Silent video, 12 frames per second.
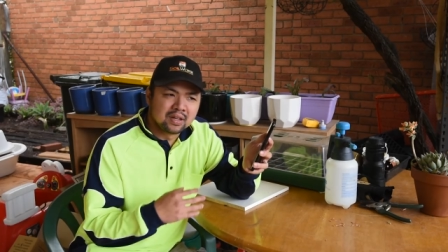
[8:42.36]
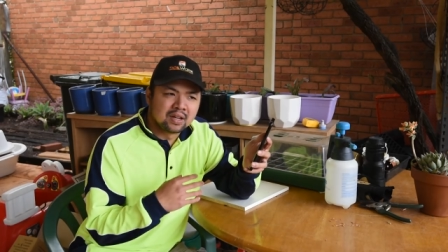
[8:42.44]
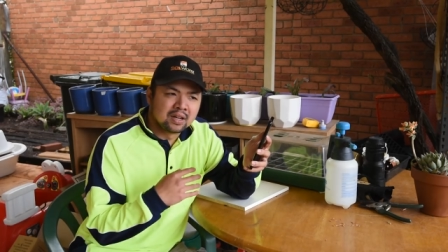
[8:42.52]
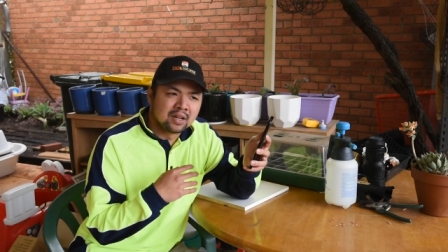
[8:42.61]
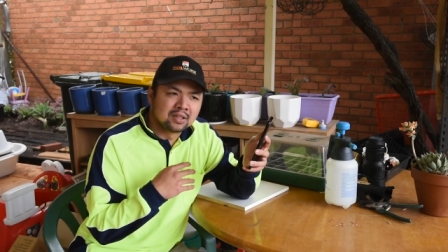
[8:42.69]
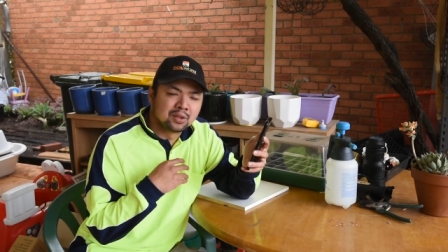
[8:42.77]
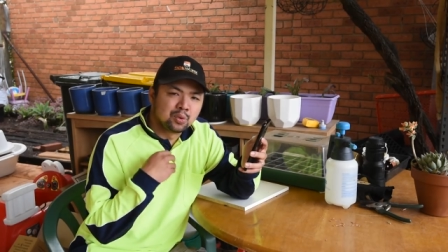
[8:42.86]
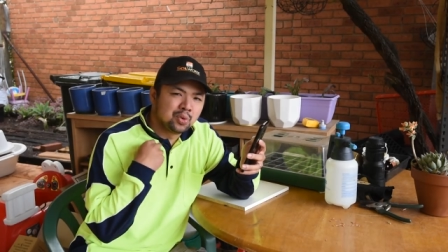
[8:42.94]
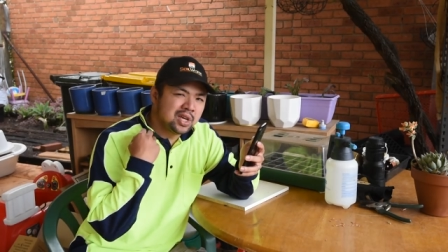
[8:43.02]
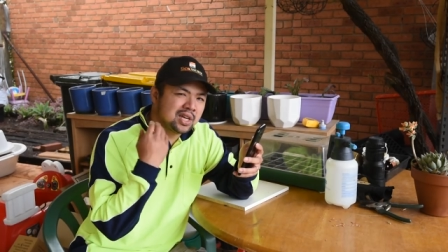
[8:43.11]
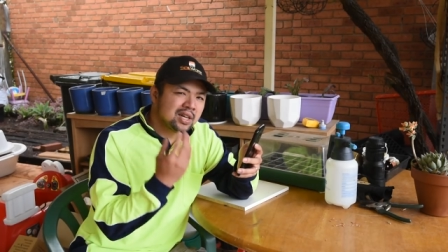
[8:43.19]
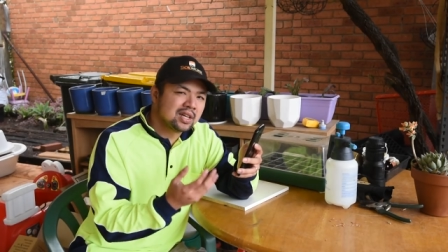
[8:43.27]
uh,
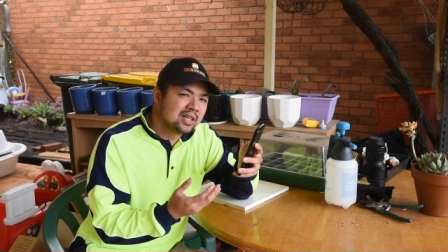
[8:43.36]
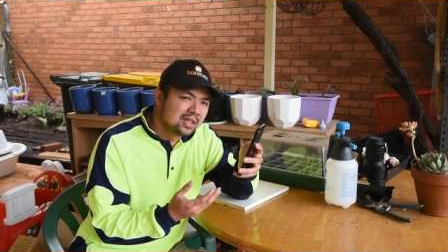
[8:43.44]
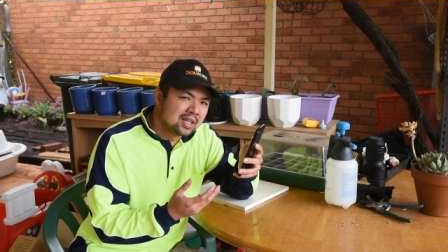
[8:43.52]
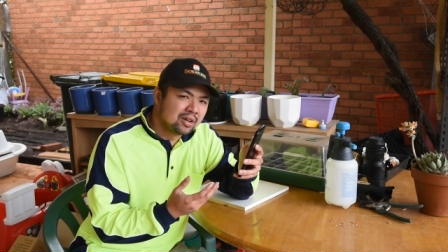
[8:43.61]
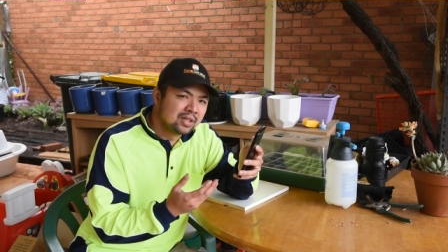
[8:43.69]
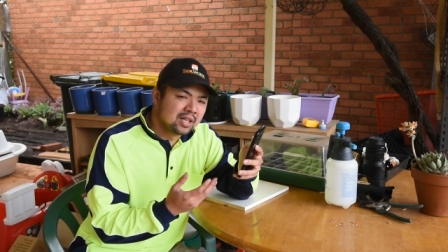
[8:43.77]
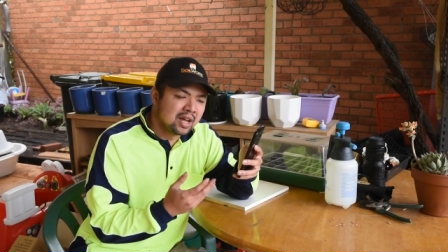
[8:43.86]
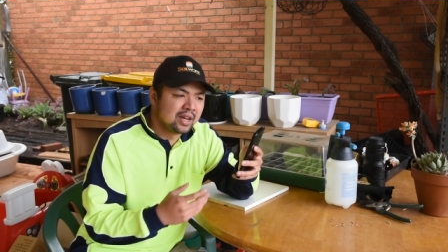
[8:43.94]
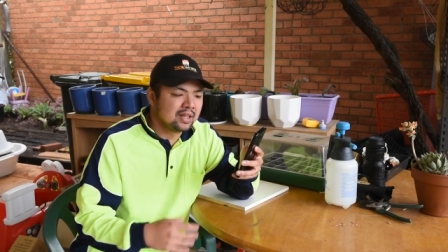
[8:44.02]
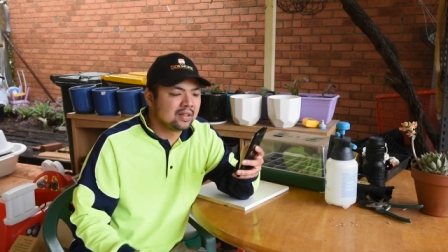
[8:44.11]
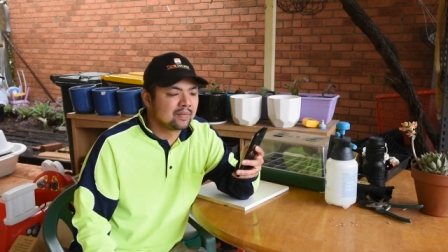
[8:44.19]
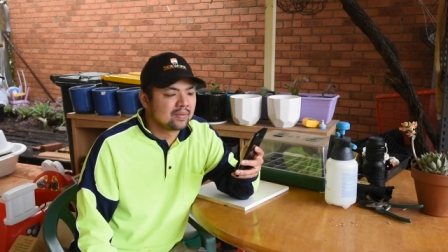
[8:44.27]
tweak down the
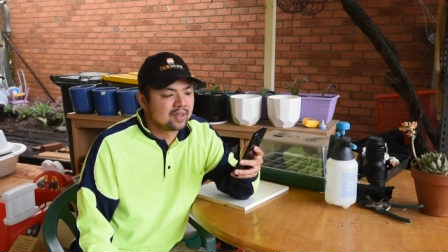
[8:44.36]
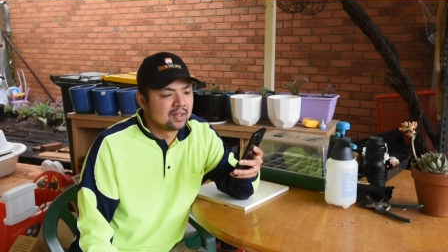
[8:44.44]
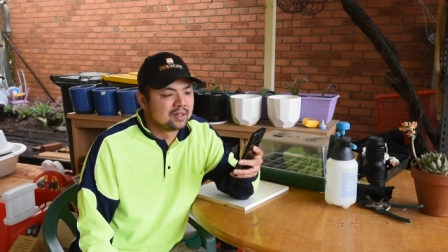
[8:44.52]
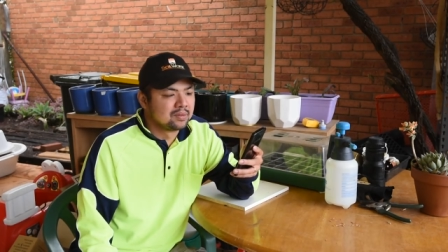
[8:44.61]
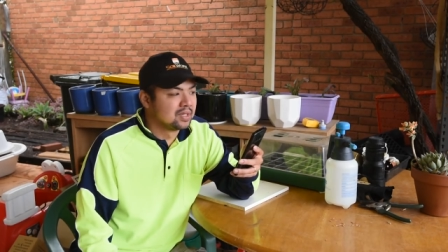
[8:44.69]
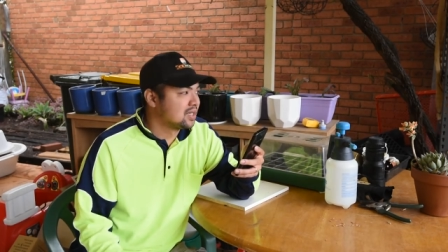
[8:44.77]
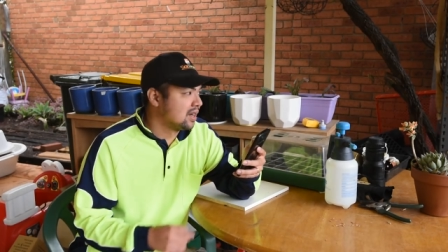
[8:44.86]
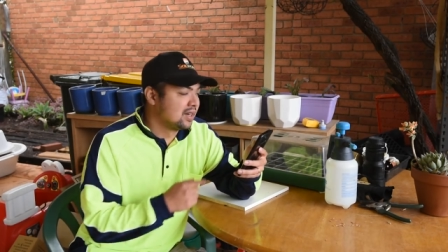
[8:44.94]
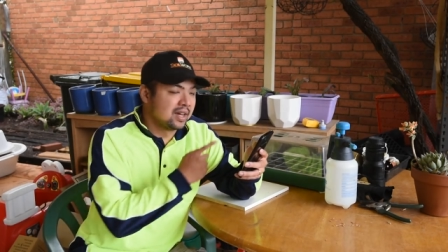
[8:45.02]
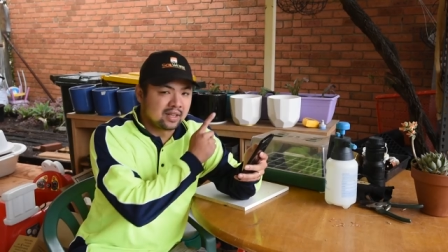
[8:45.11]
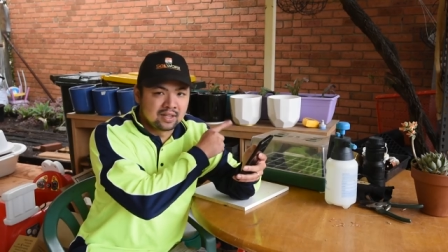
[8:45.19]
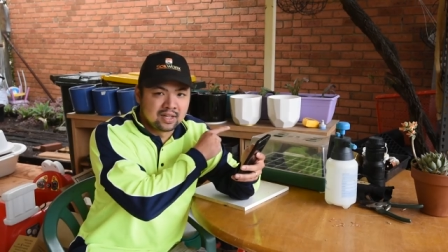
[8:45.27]
line once I
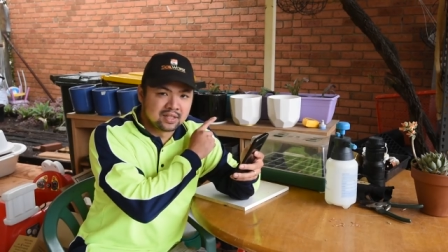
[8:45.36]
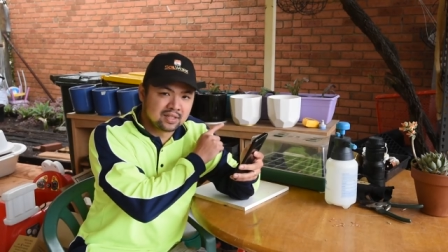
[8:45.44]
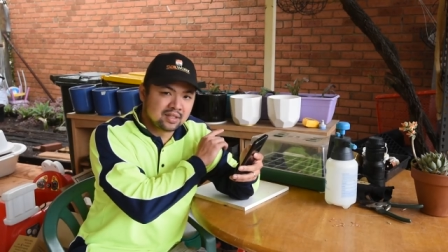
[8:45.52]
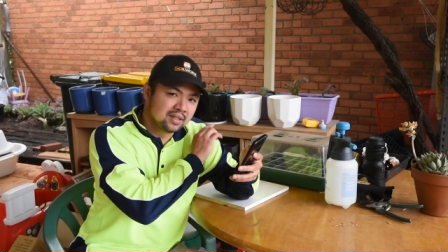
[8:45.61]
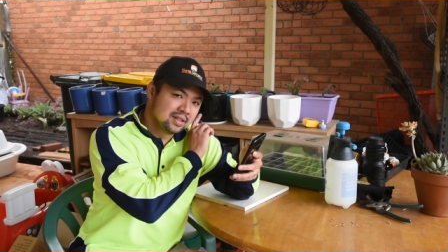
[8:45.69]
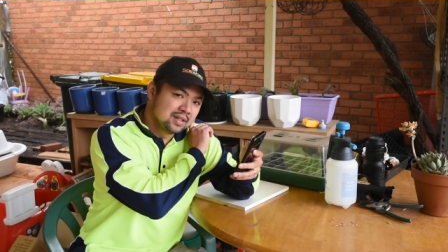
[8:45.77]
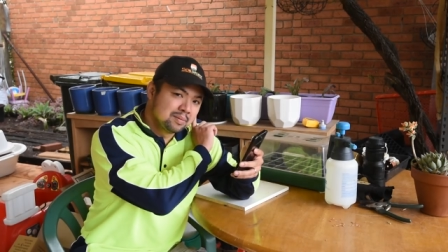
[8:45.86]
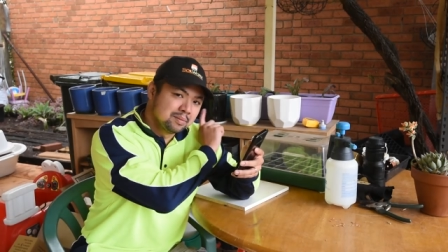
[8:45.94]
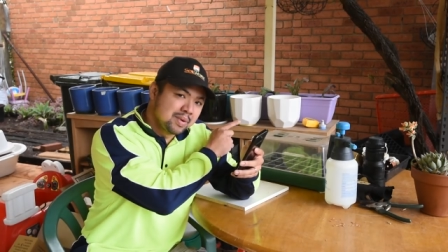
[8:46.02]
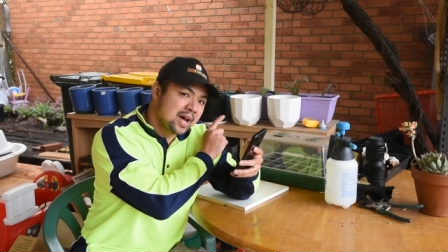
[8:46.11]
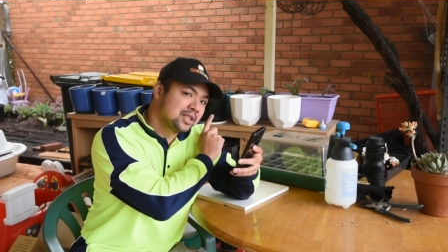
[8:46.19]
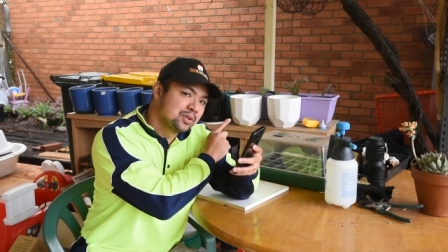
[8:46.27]
get this
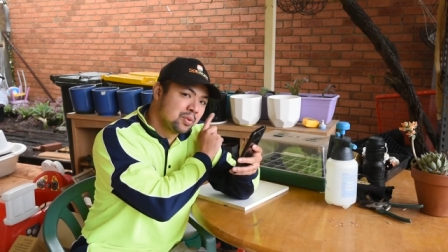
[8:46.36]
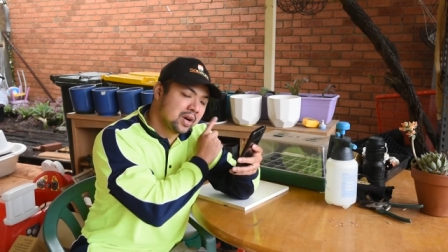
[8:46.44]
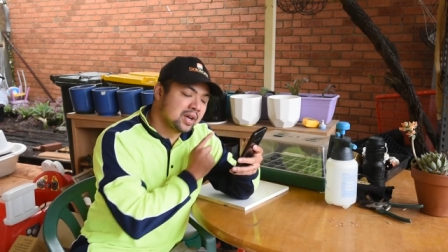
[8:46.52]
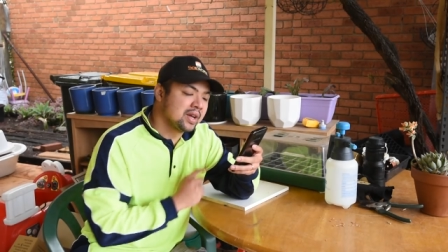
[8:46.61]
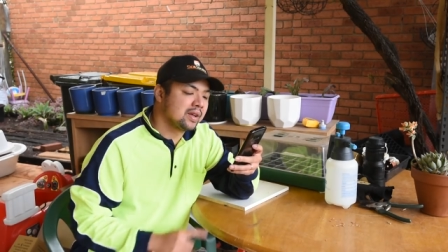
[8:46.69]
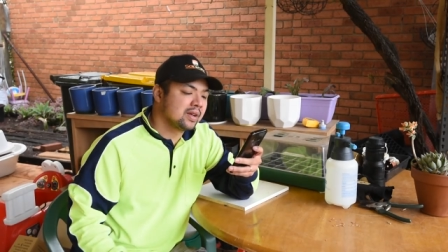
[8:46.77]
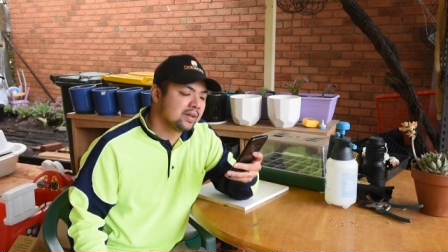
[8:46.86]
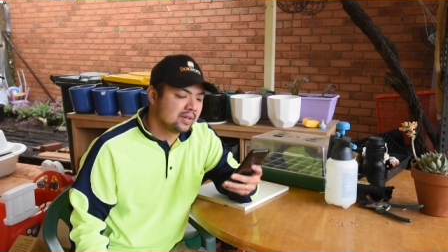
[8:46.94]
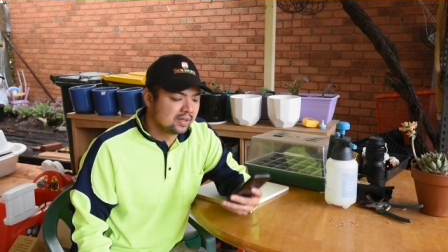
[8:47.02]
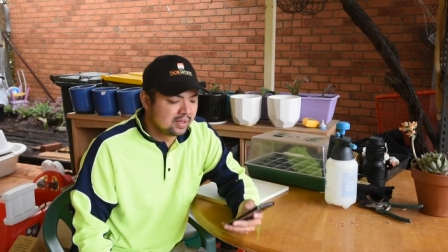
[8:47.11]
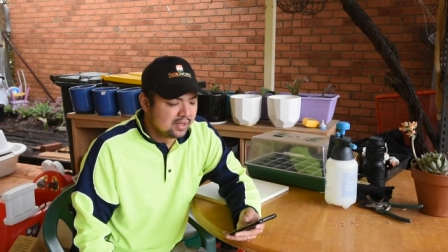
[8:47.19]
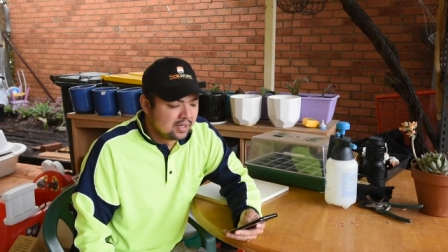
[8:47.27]
batch working.
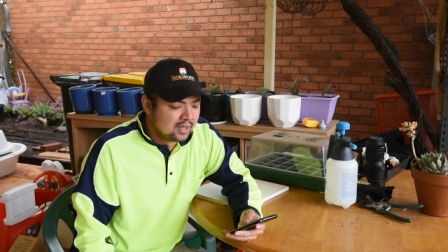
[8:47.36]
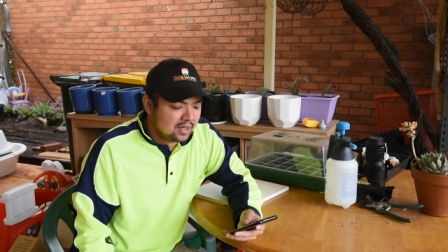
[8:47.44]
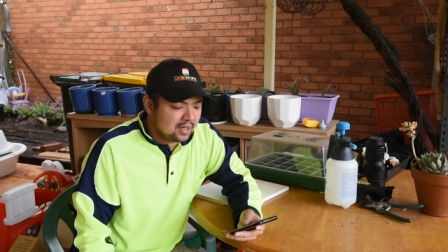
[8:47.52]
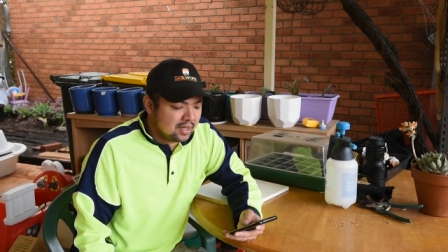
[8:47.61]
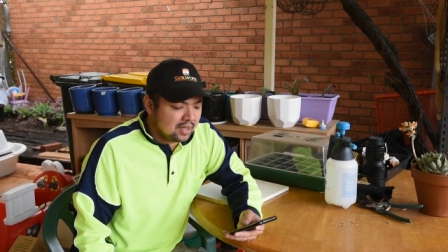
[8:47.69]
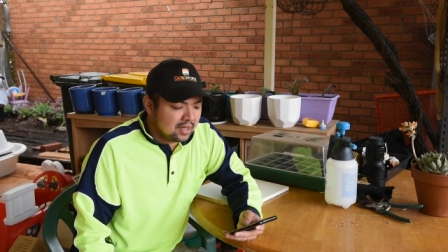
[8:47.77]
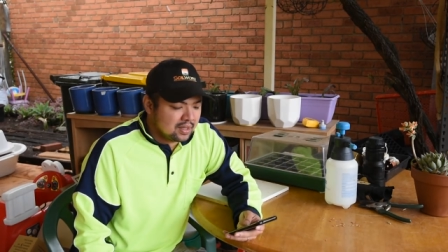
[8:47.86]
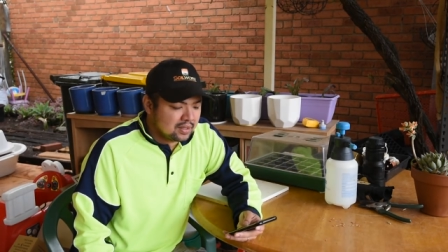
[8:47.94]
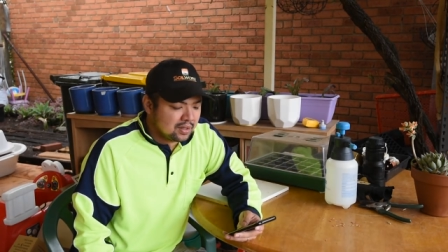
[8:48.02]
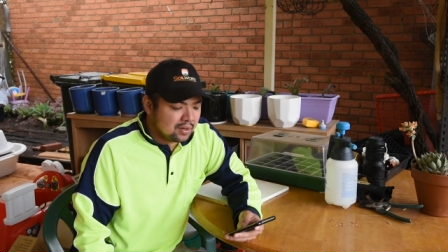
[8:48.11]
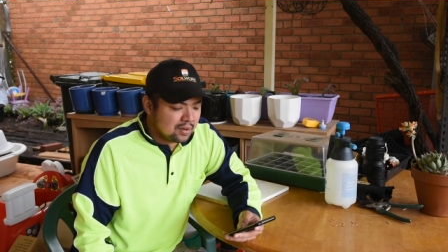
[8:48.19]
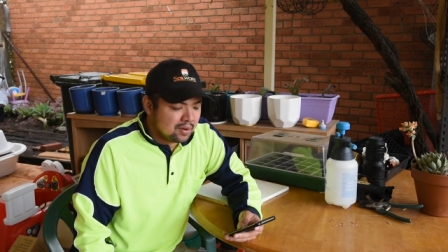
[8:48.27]

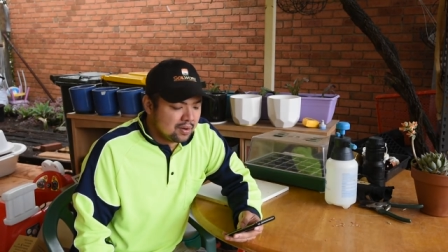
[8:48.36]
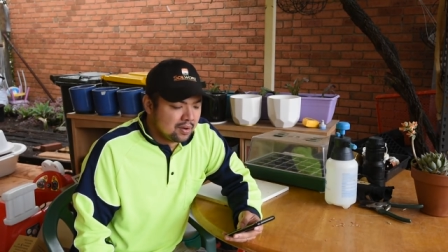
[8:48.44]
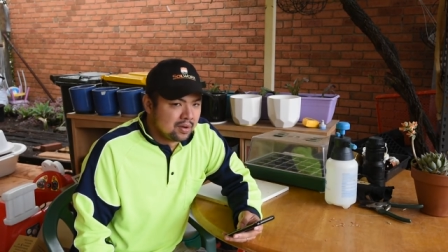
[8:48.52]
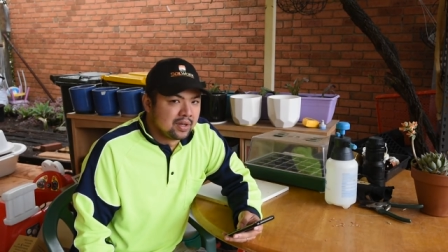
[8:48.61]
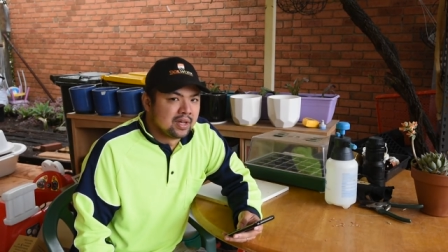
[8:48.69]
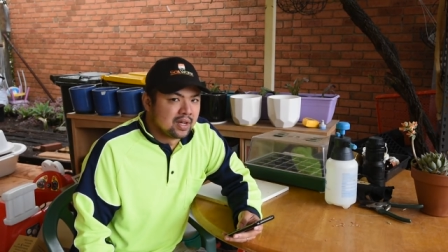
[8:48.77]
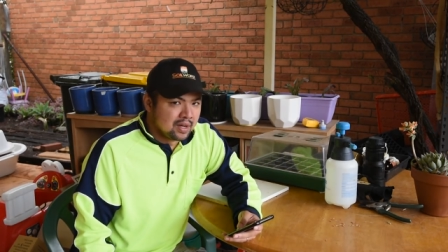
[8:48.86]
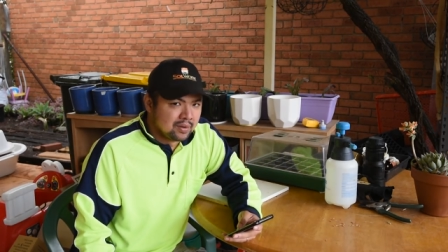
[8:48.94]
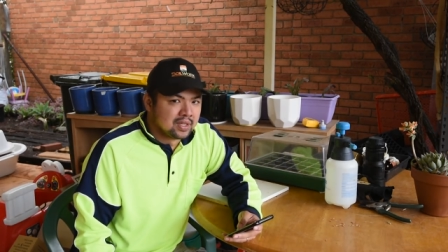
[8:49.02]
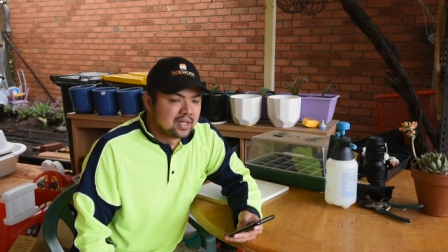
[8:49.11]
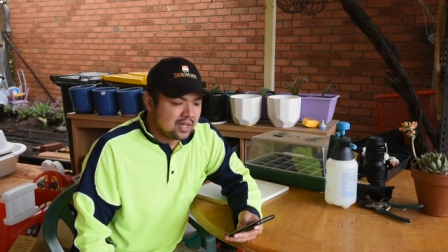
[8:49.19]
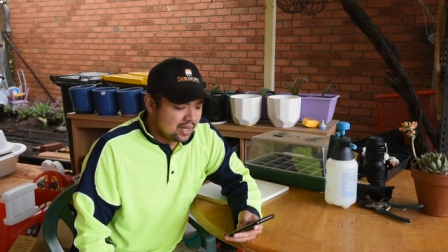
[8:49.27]
So yeah,
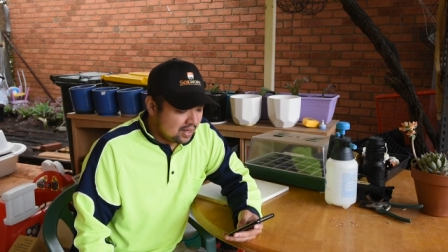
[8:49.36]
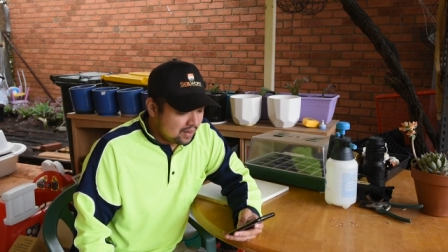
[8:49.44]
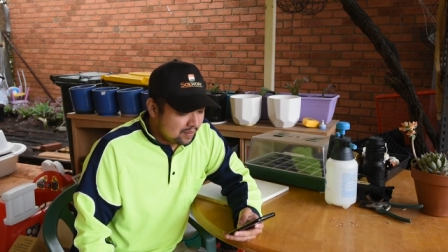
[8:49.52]
we'll see.